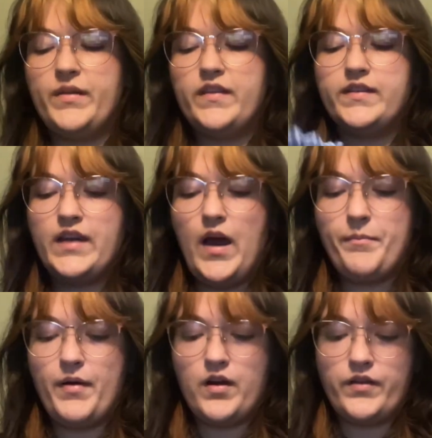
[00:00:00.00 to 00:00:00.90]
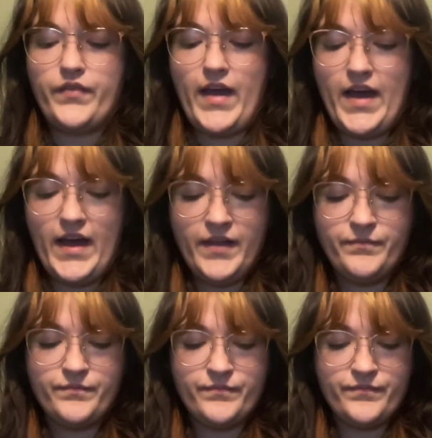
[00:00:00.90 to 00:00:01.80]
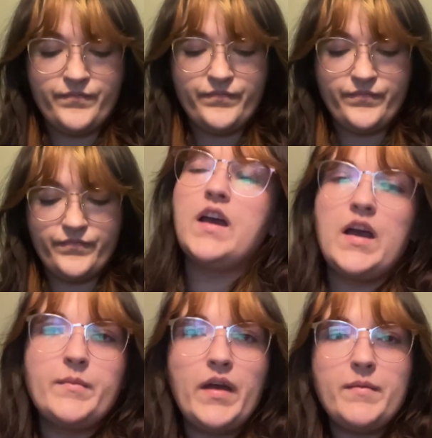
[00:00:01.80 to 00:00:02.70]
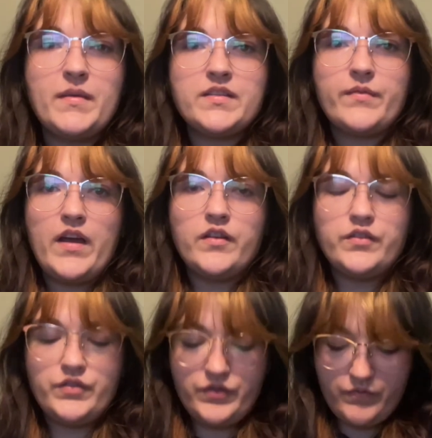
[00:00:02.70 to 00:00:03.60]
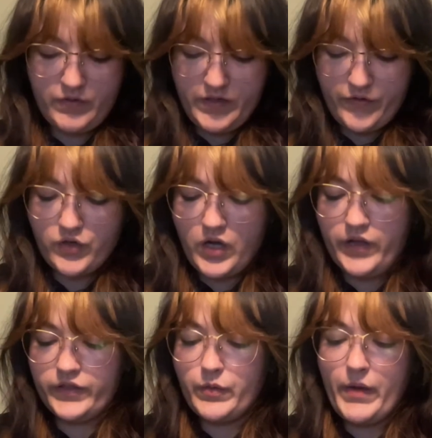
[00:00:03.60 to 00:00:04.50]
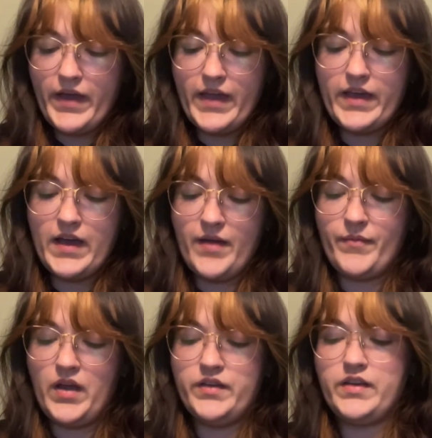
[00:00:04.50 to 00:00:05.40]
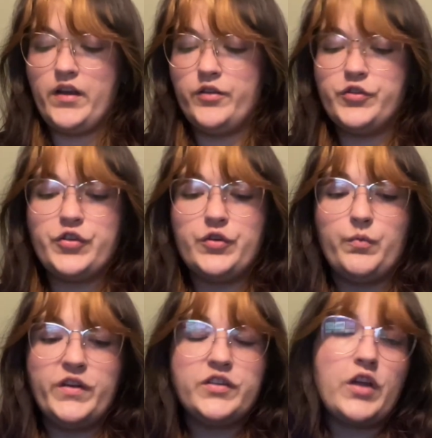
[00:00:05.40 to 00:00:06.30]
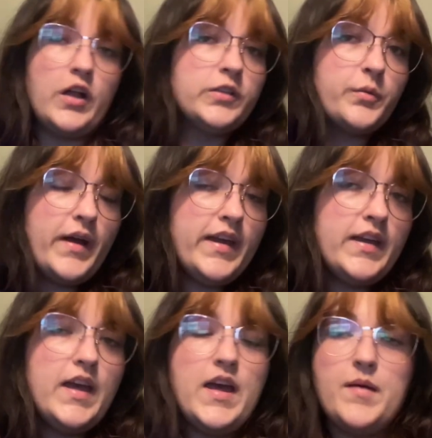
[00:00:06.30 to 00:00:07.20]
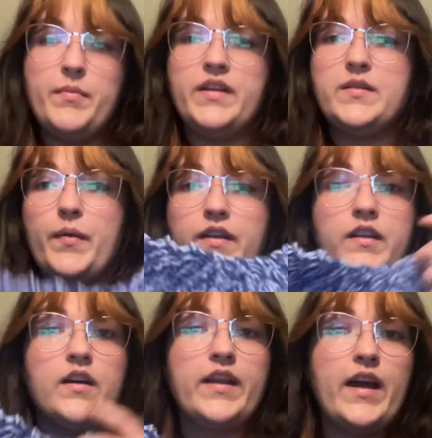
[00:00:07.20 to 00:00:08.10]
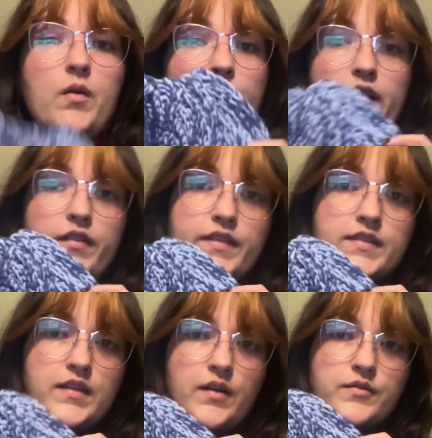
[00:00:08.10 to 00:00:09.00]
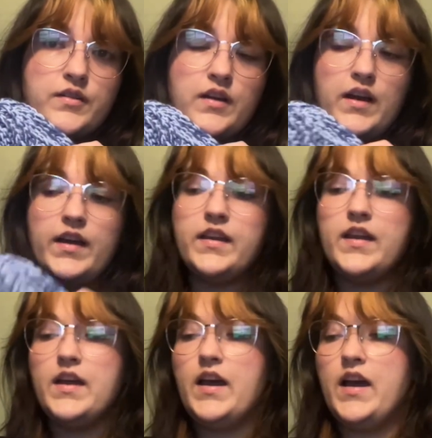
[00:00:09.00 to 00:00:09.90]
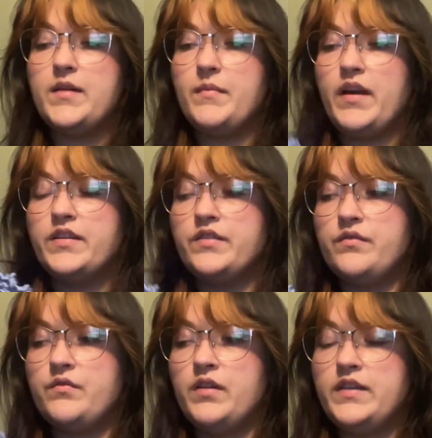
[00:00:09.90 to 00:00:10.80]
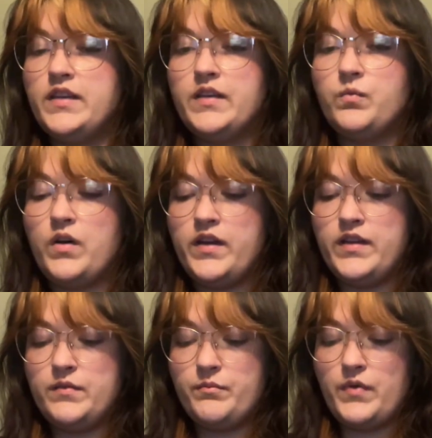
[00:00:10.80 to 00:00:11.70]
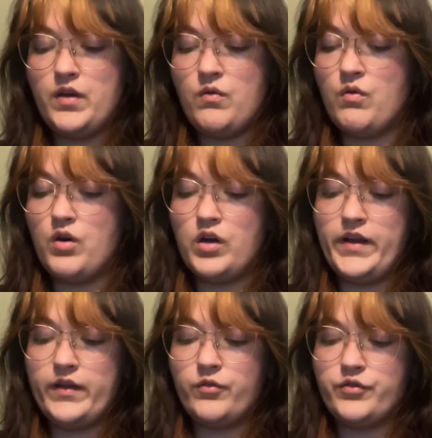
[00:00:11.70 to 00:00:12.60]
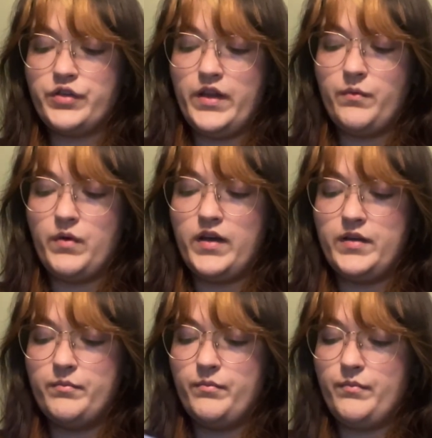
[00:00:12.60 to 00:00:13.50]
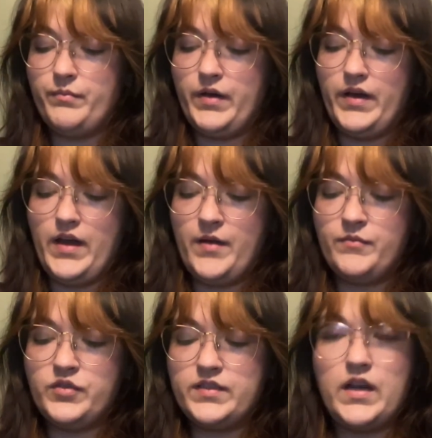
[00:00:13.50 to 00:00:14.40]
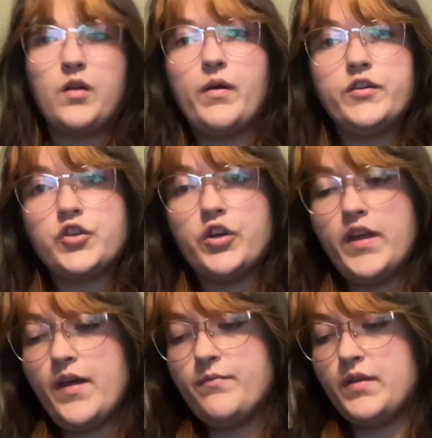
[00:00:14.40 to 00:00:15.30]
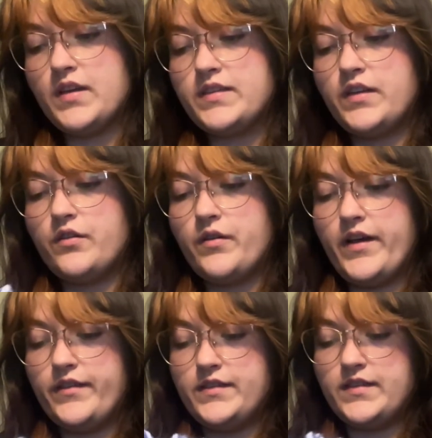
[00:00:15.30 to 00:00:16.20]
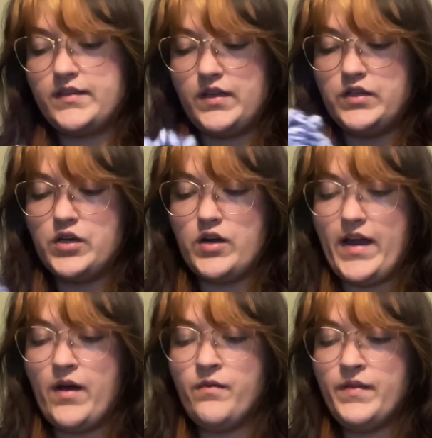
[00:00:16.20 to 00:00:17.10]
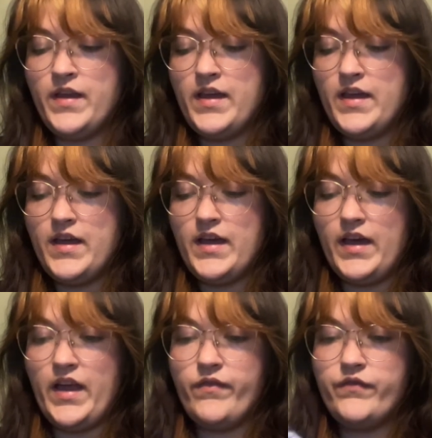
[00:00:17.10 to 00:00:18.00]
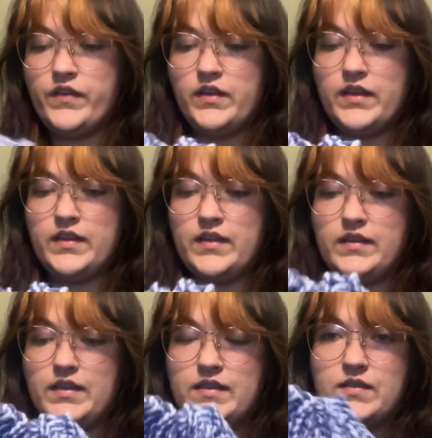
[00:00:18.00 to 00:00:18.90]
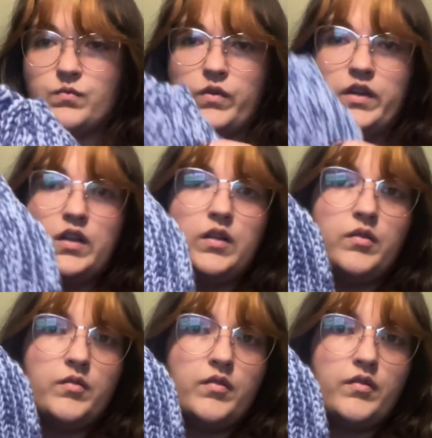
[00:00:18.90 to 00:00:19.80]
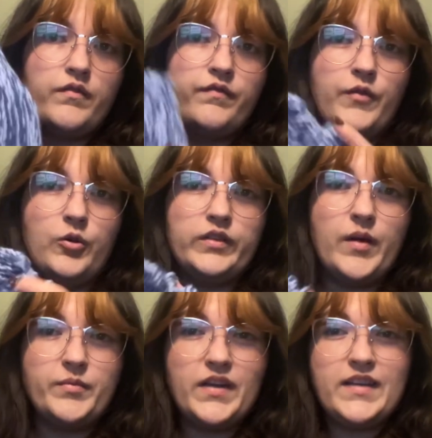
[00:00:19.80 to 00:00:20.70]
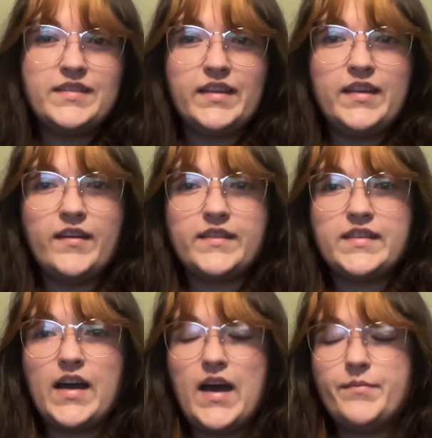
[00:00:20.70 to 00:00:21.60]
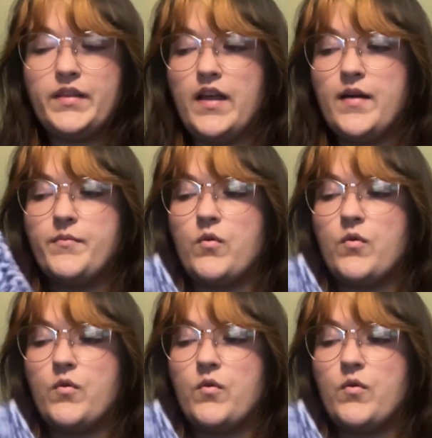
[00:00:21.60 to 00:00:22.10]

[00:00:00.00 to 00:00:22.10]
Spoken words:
the top part of the hat. I might mess around and do another colorway. I'm not entirely sure which colorway, but depending on how well this goes or not, I might do a knitted one or a crochet one, but I'm just not quite sure yet because I don't know how this is going to turn out. I have a feeling that this will fold up nicely on the top a lot